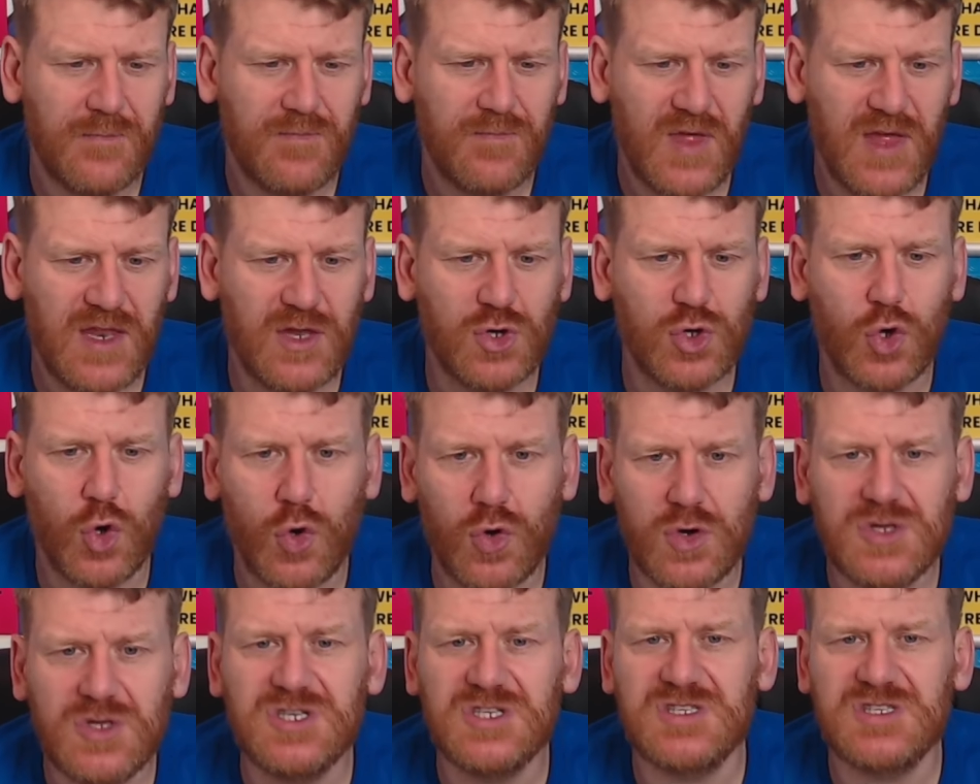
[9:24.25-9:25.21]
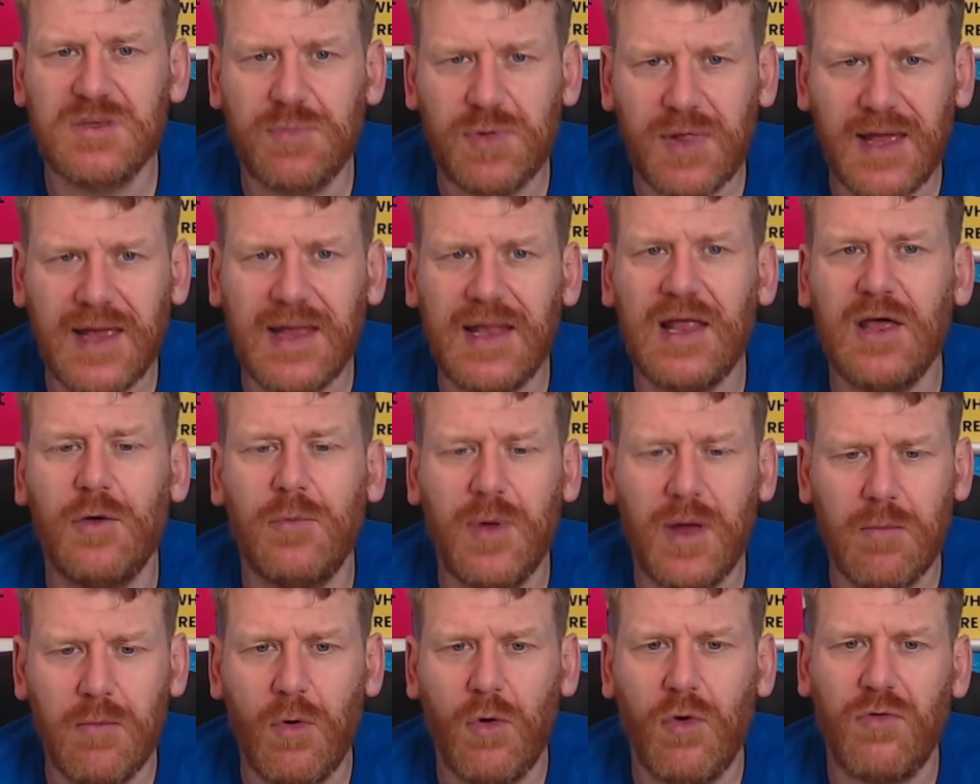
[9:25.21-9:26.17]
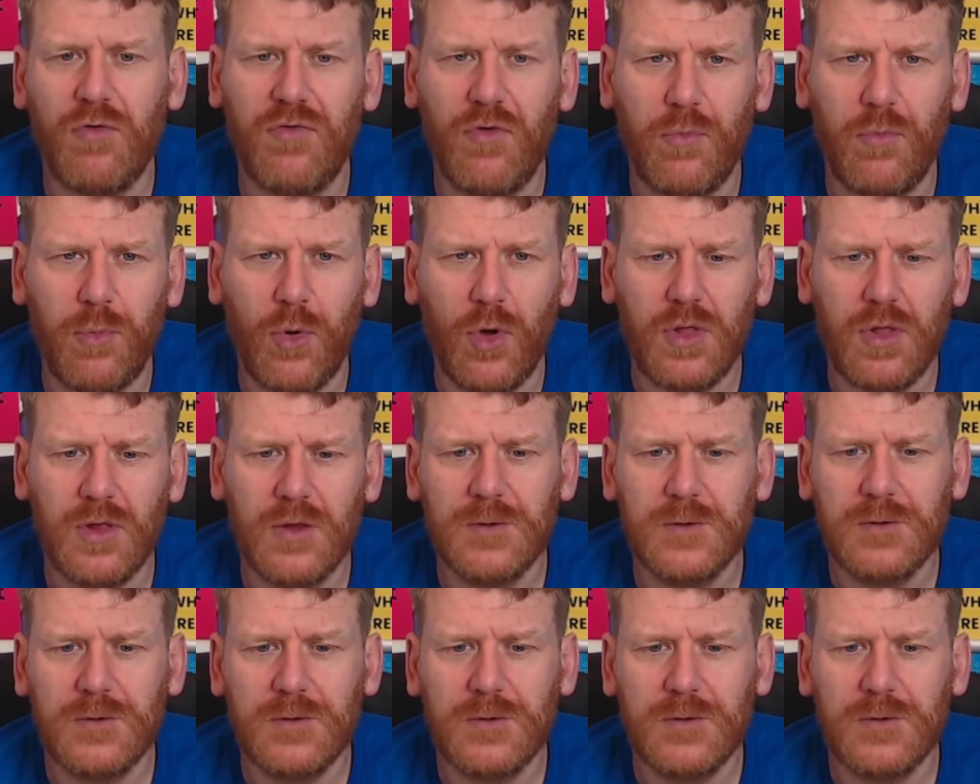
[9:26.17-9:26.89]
it encourages to play a little bit more football.